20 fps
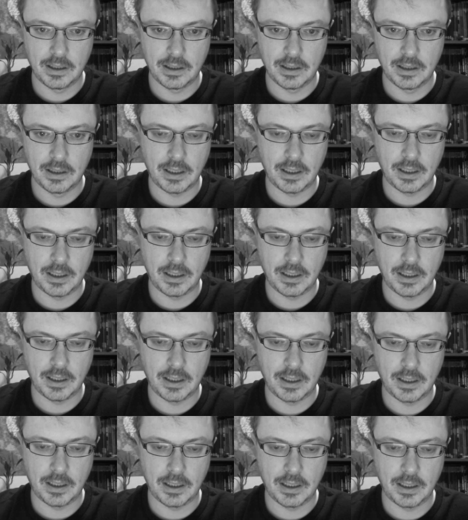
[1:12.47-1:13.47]
I
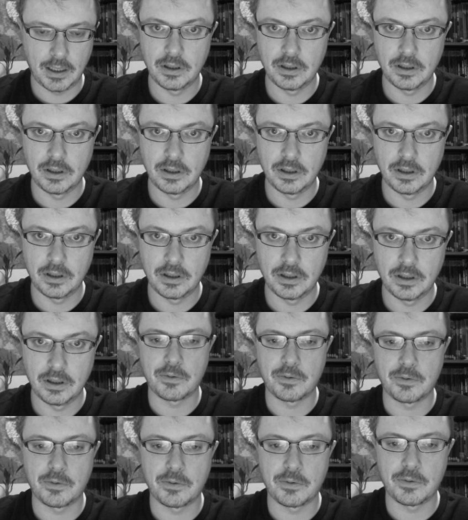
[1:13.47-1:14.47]
will answer his
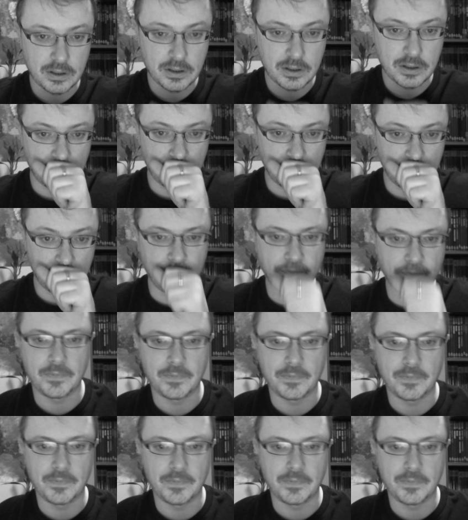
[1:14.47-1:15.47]
question.
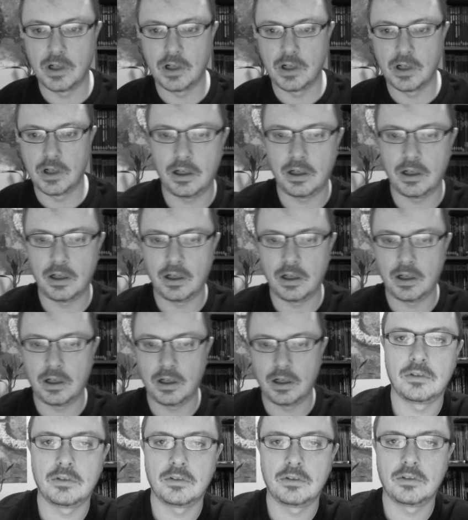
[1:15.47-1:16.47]
So
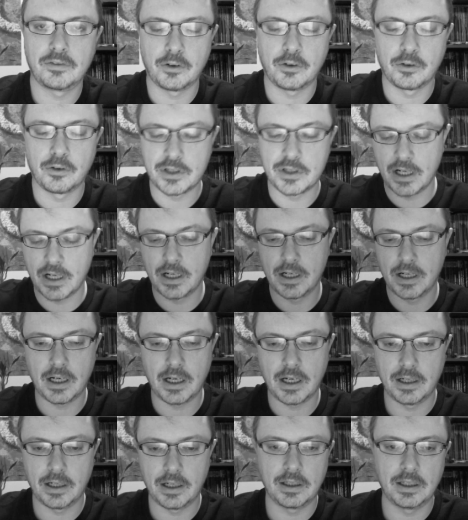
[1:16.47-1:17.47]
of course, I
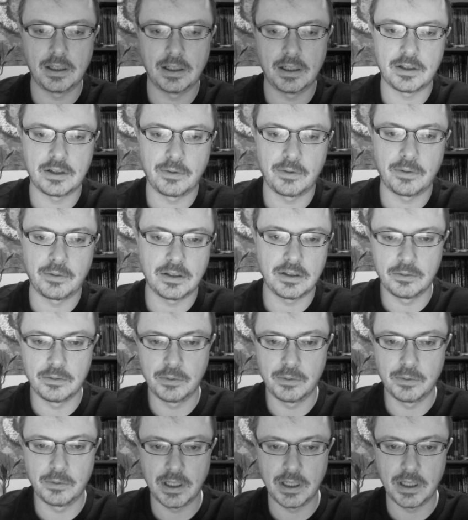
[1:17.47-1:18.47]
interacted
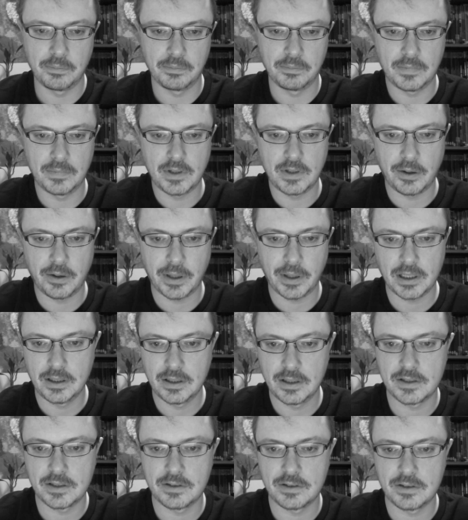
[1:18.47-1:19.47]
with him directly,
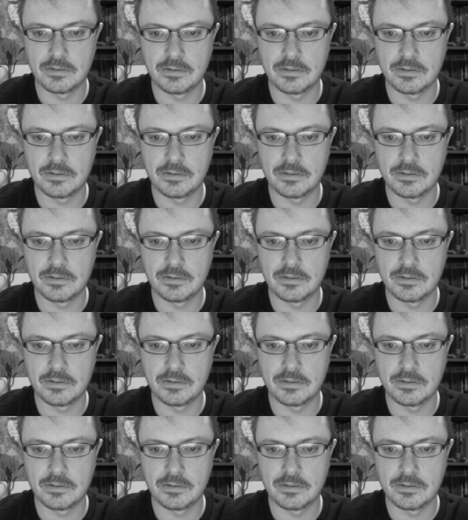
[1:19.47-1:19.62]
so